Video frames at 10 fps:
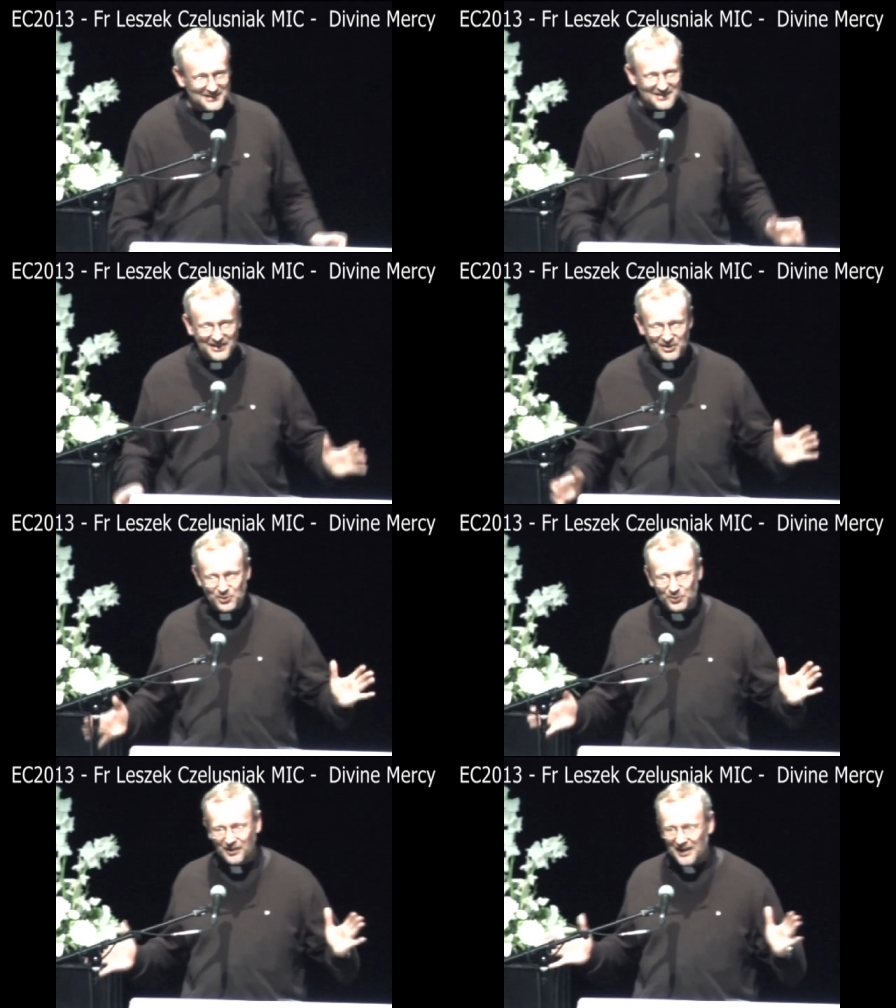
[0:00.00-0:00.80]

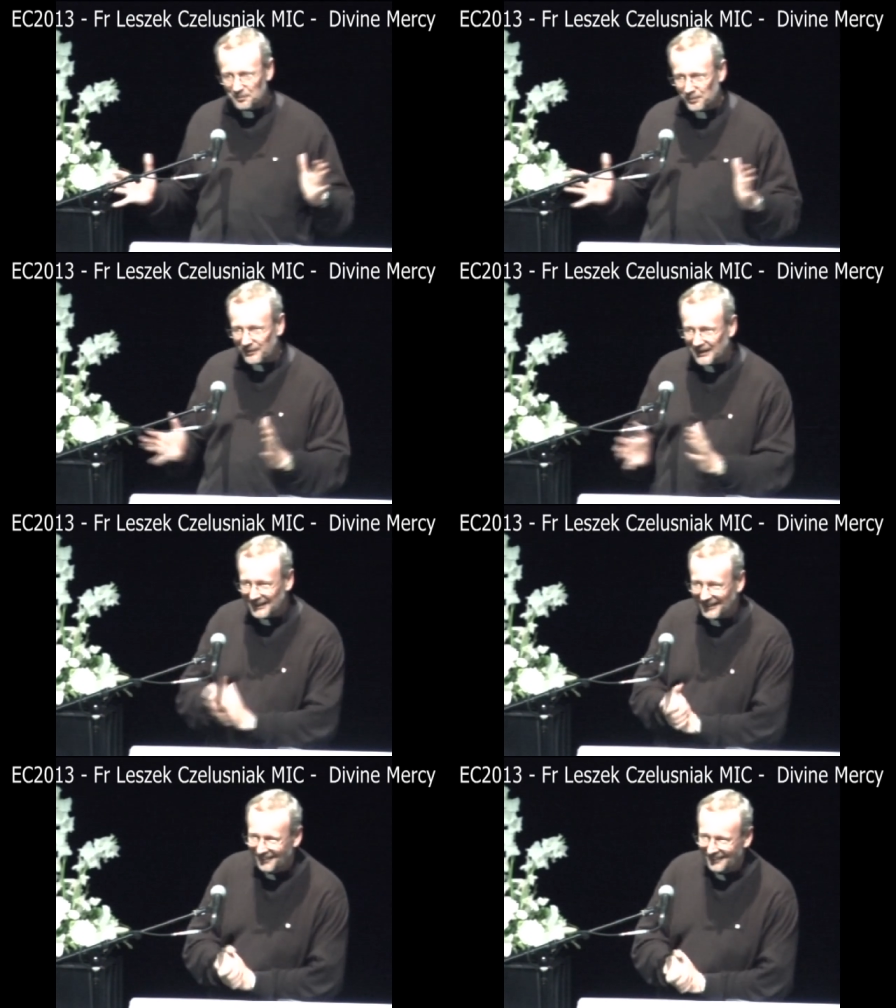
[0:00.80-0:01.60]
statue, I
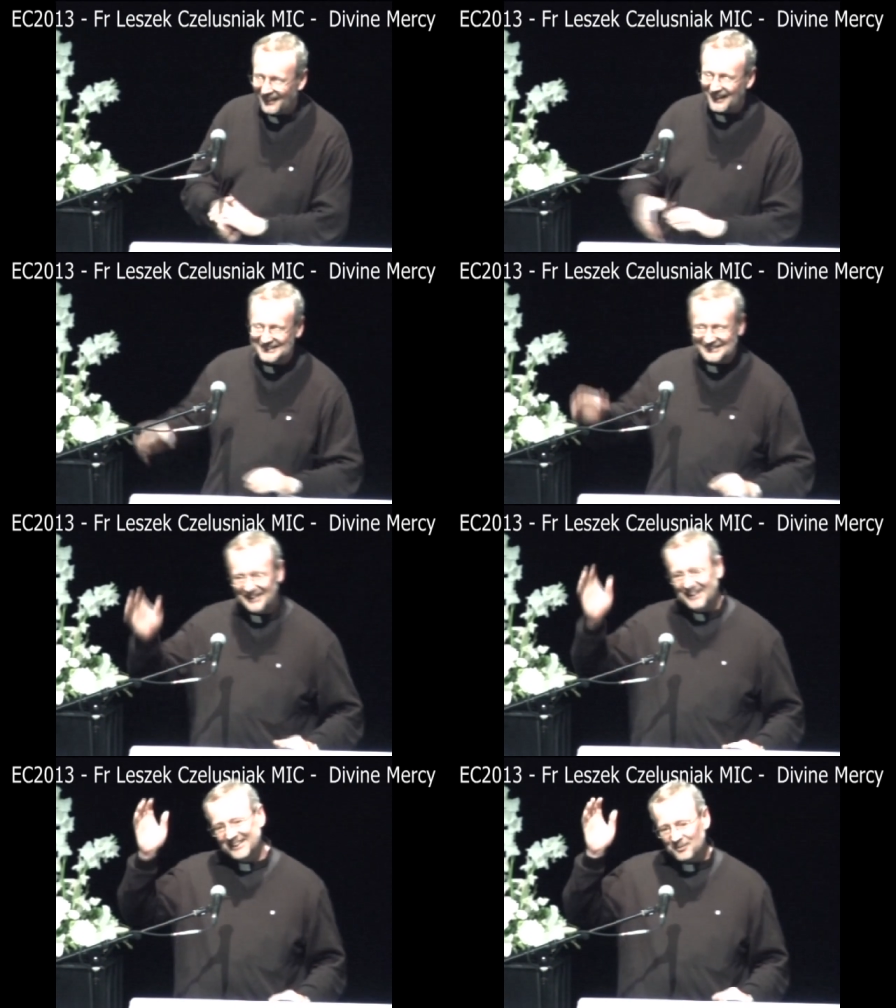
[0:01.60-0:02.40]
pray, I
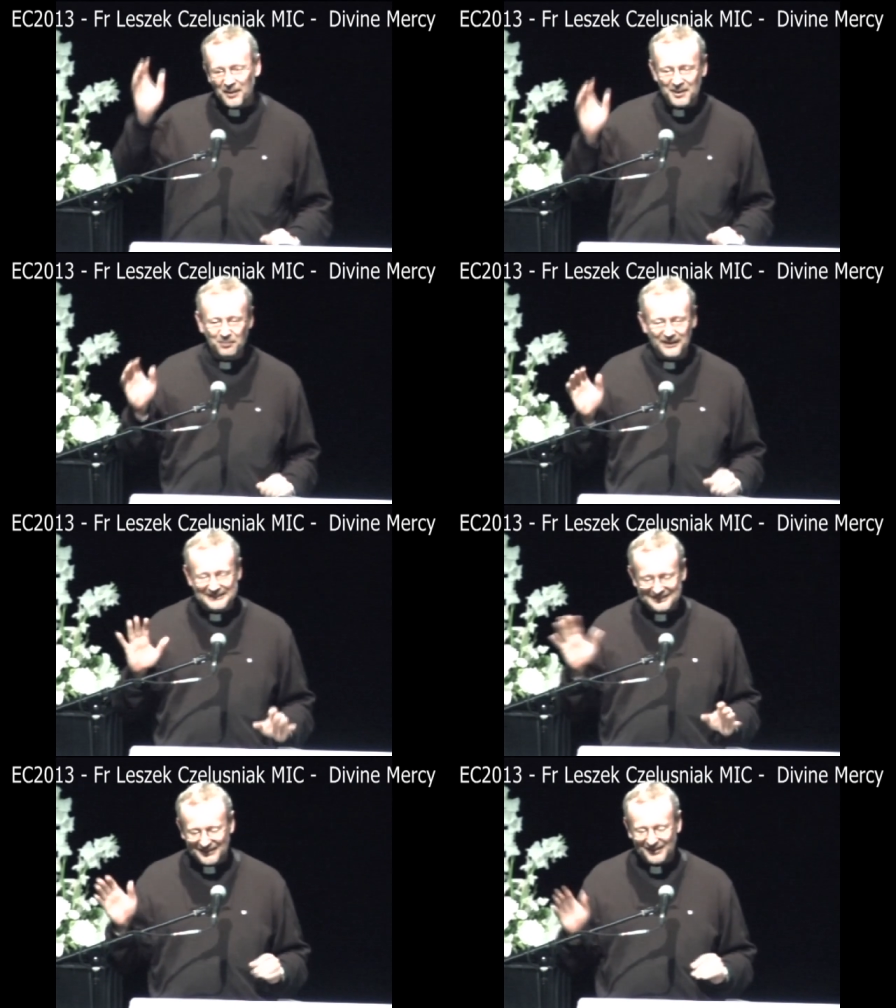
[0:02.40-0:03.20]
send my
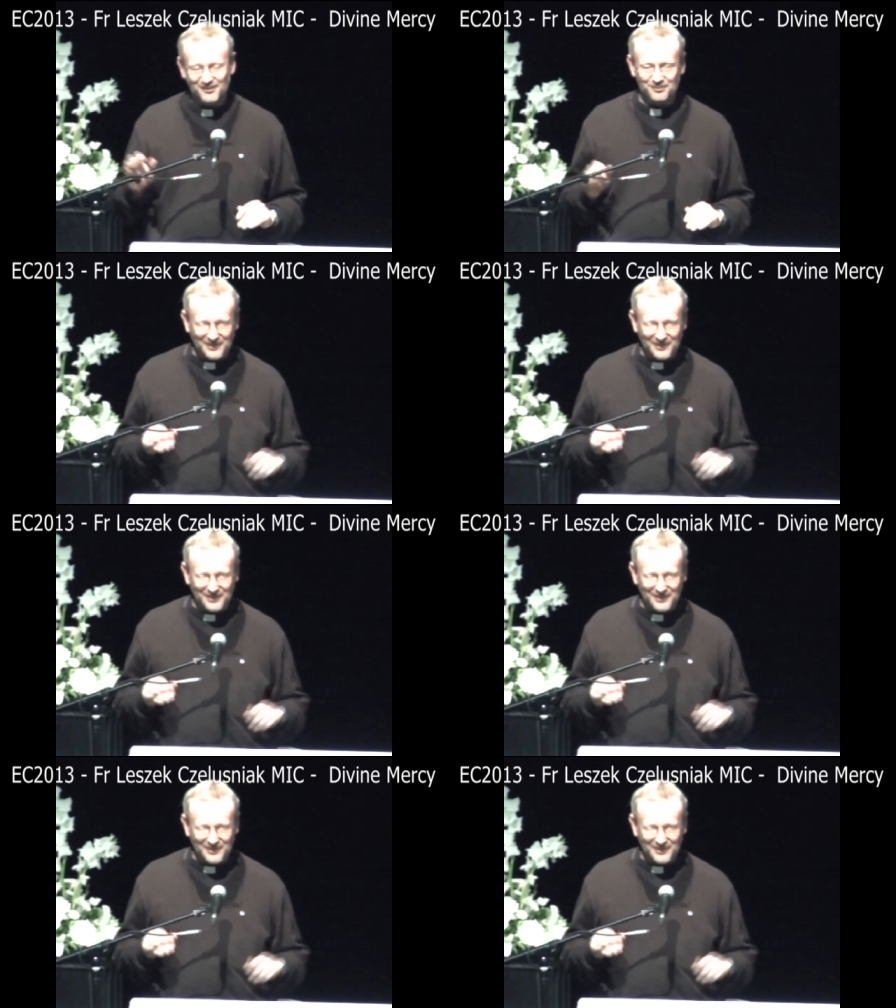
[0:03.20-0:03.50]
blessing